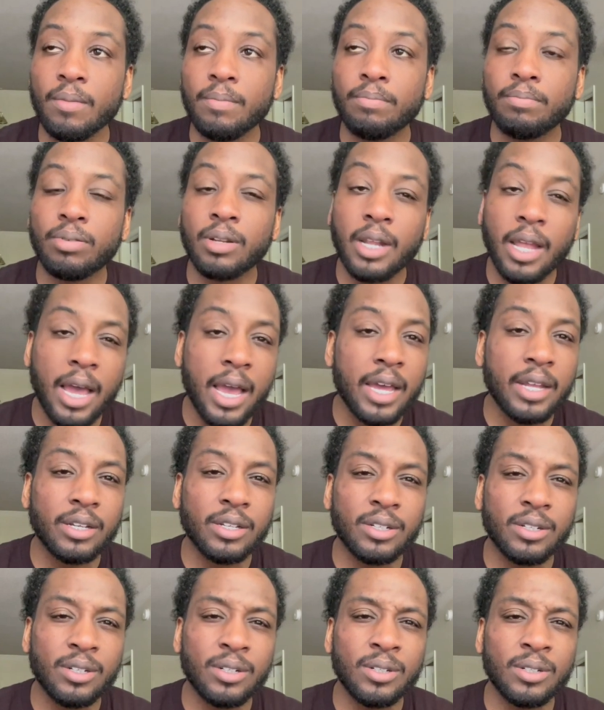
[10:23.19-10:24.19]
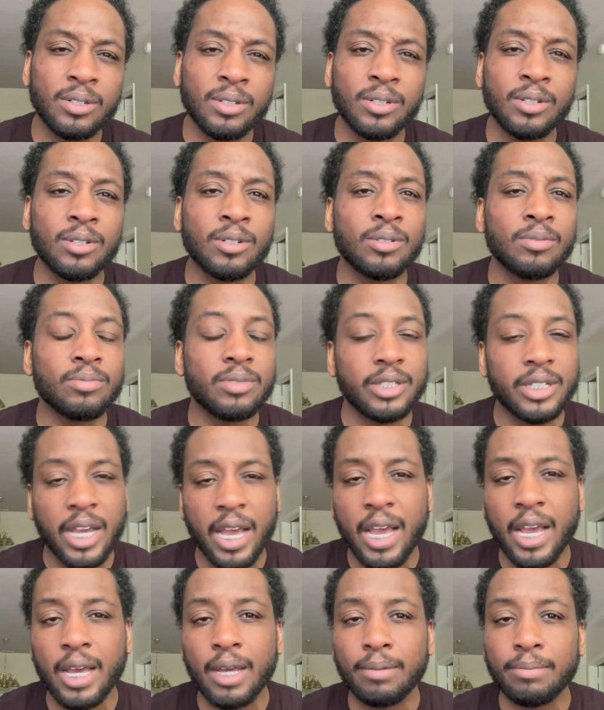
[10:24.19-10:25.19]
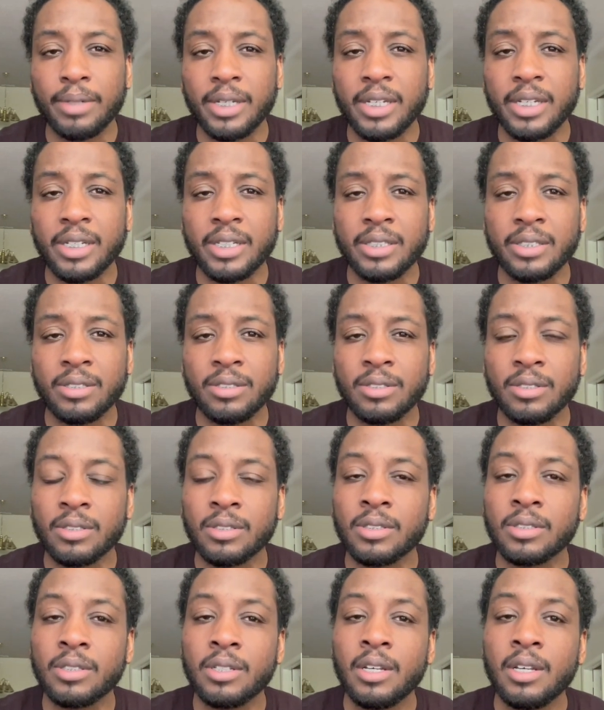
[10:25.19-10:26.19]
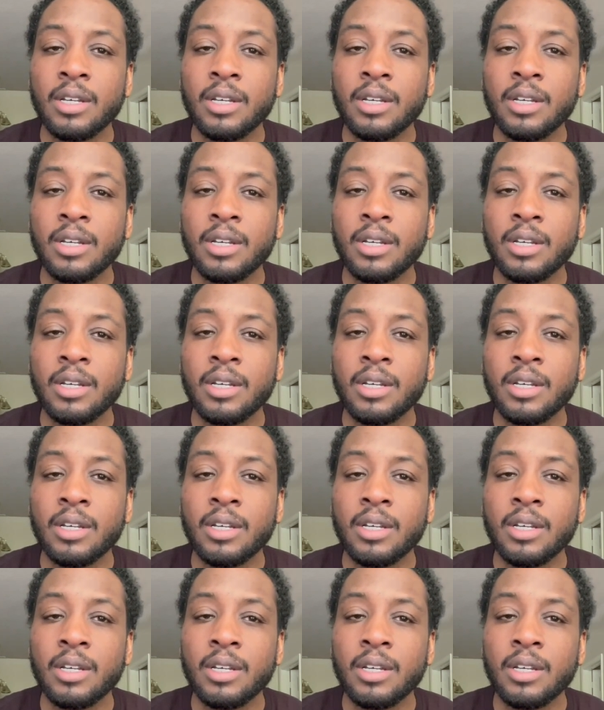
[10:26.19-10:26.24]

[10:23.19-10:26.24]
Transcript: Platinum, Diamonds,